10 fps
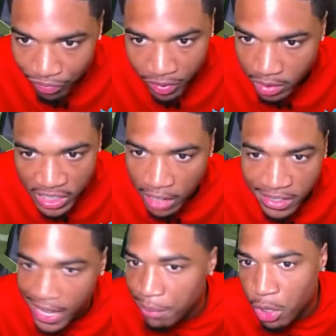Shout out
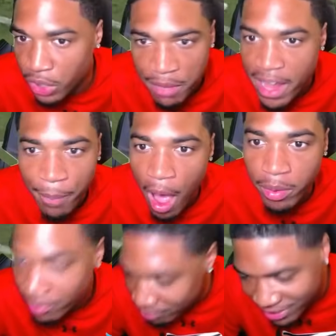to Cam Newton. He made it
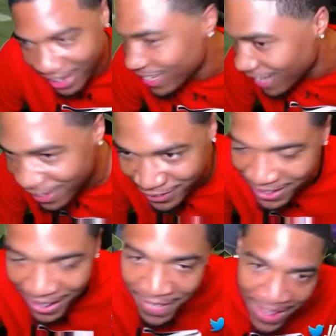popular. Sorry, now let me stop.